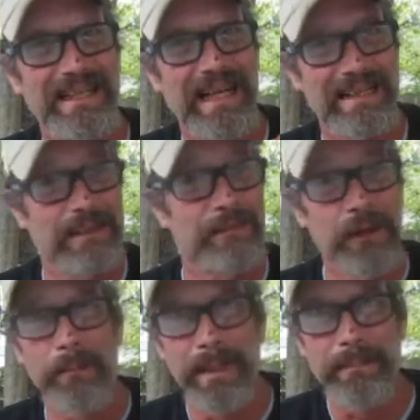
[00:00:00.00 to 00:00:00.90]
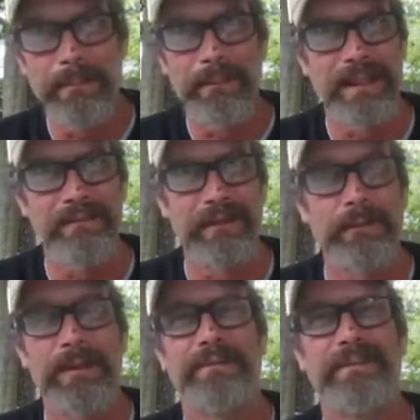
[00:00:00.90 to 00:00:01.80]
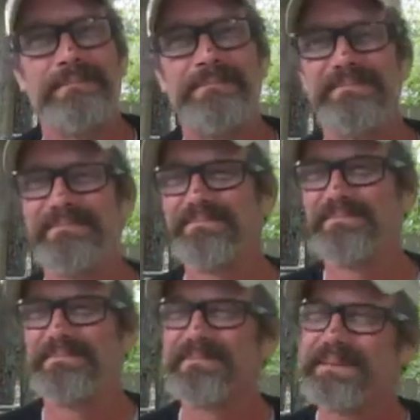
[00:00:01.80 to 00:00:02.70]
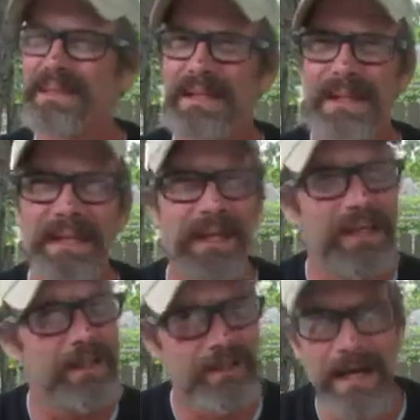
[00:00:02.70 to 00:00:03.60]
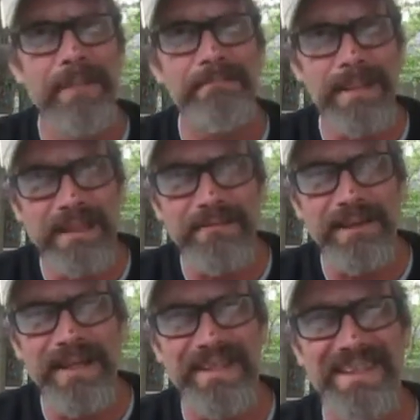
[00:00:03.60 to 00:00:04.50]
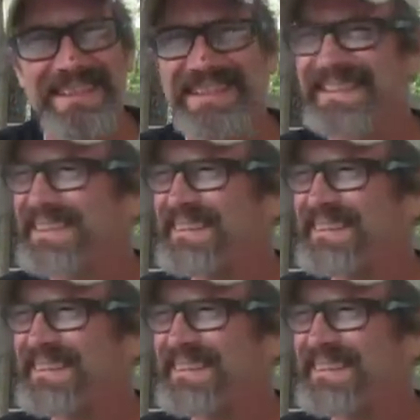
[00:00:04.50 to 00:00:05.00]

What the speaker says: I still know people in every one of them. You're dumb motherfuckers.